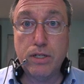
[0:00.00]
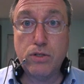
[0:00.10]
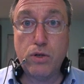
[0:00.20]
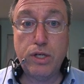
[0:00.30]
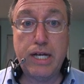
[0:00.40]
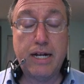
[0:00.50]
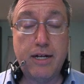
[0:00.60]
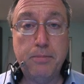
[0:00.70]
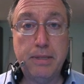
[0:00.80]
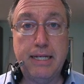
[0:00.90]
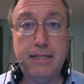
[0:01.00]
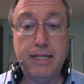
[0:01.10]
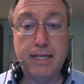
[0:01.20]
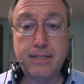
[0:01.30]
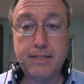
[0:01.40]
so you get a complete
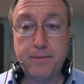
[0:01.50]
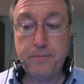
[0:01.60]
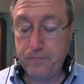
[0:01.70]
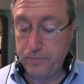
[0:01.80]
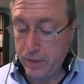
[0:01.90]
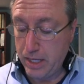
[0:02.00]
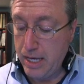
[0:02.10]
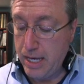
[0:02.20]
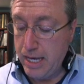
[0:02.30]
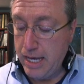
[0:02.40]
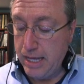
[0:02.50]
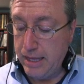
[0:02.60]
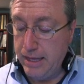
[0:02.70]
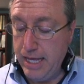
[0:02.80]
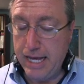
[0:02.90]
list.
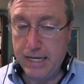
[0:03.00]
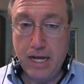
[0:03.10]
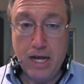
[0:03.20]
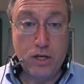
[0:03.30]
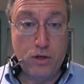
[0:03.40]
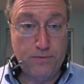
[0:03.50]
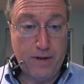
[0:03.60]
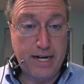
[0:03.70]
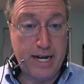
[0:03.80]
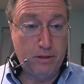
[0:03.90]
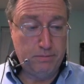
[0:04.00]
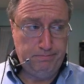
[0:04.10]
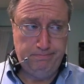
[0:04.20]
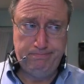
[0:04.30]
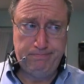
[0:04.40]
Then you find out,
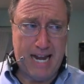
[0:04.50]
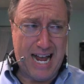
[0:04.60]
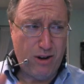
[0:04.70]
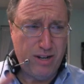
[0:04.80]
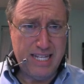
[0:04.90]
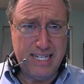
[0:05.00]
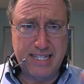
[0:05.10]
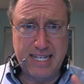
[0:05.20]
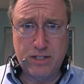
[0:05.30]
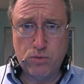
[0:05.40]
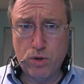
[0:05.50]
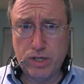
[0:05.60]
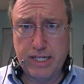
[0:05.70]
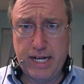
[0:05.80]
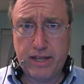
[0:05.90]
how do these things work
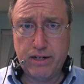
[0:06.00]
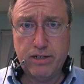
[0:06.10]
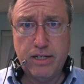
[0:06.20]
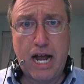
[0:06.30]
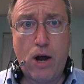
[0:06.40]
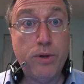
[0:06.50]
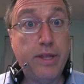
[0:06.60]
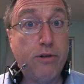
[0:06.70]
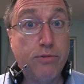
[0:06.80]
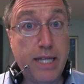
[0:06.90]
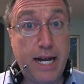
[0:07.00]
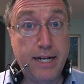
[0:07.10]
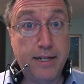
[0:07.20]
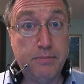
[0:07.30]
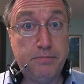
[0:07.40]
together? How are they
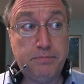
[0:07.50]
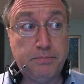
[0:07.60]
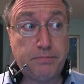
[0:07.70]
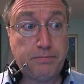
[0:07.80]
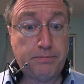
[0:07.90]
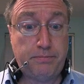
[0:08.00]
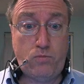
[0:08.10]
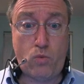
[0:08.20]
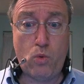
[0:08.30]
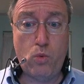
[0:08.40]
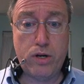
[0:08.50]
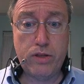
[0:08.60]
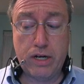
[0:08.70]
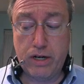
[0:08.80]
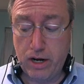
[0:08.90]
related? What are
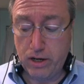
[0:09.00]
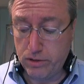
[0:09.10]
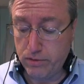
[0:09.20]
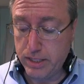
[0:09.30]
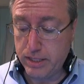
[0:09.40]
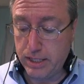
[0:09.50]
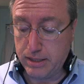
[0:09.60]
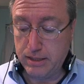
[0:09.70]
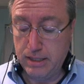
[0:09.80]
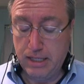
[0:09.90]
their characteristics?